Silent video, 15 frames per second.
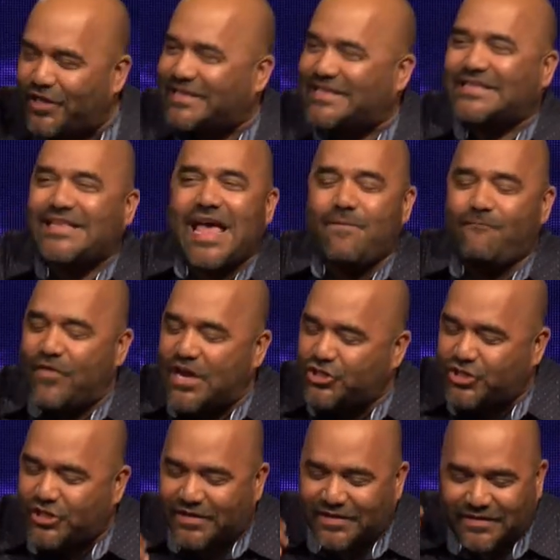the same
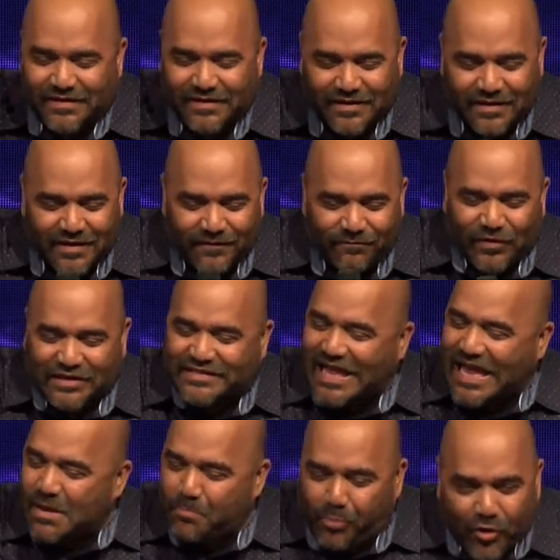vision, the
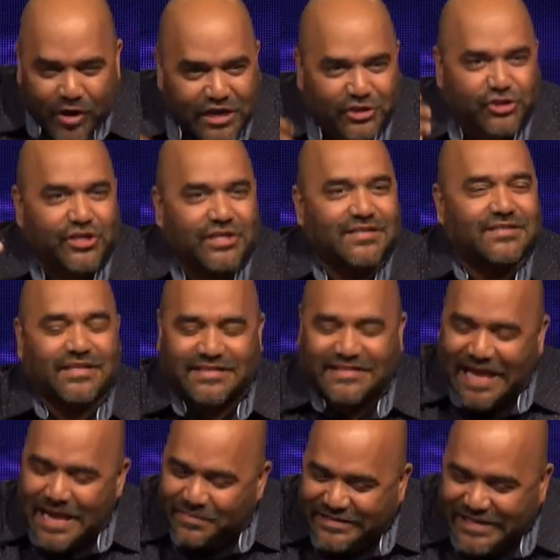same preachings, the
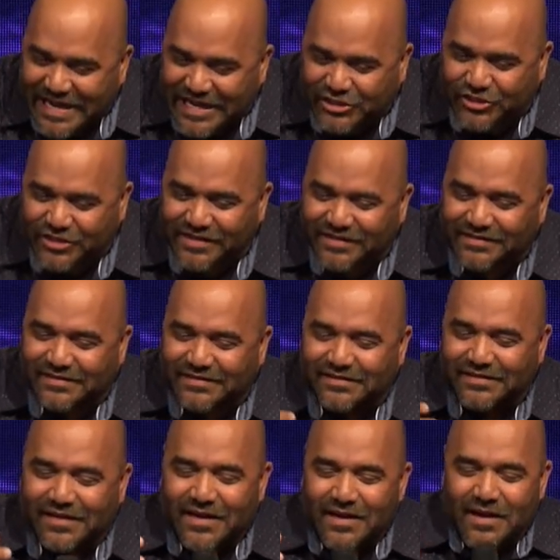same teachings
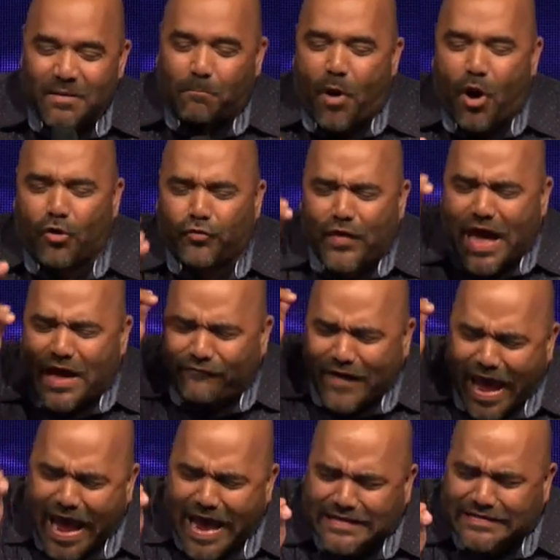both have
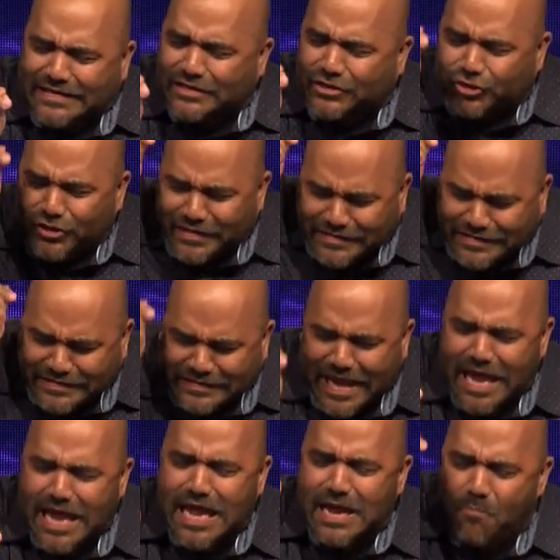access to the
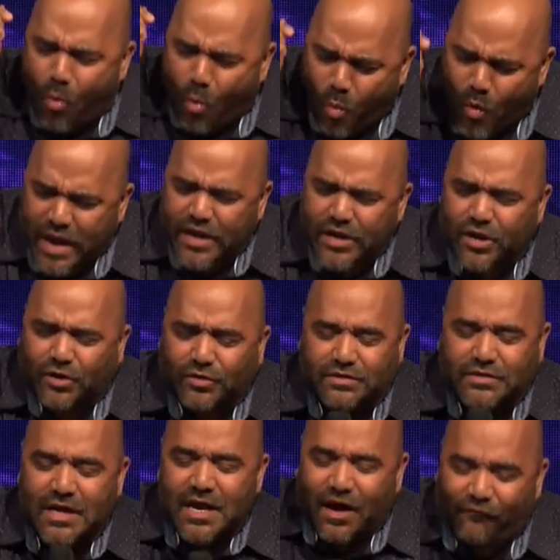same windows
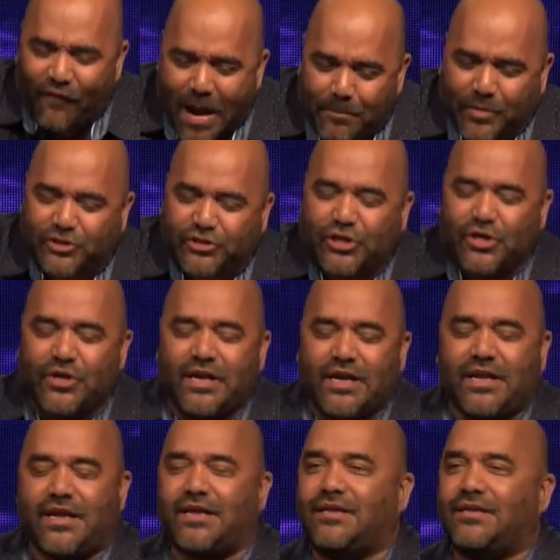of
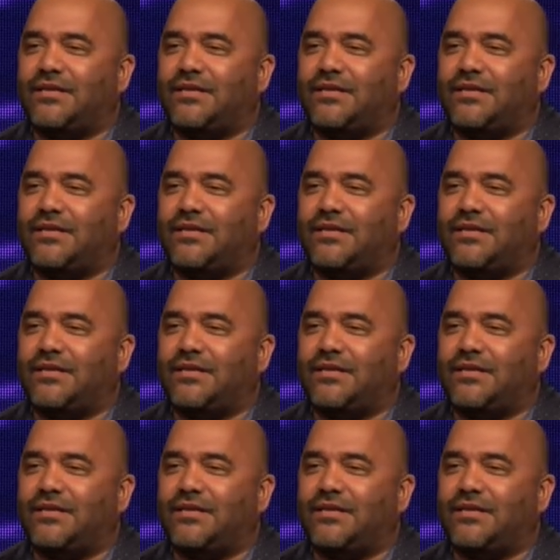opportunity.